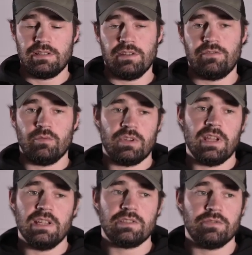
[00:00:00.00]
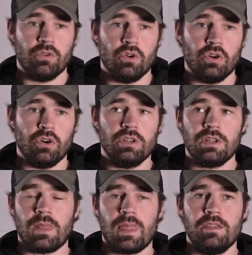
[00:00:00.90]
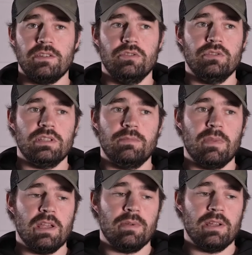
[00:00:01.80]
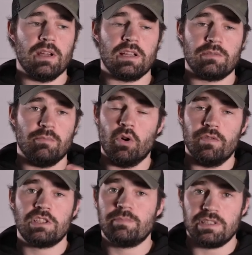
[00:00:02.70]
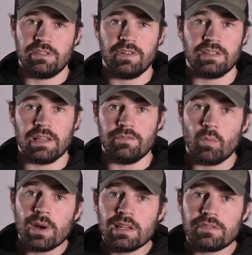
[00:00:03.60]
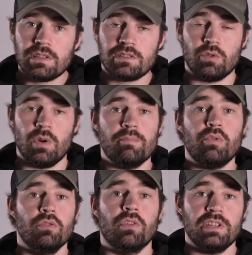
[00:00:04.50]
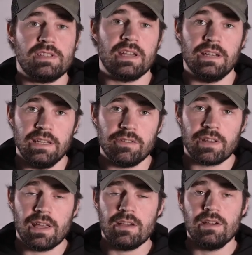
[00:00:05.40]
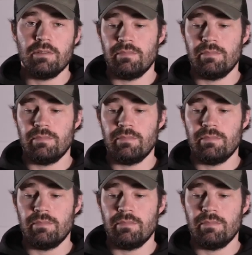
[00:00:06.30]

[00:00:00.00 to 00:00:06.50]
different days for using maybe more of a specific day for weightlifting to improve on your technique for that,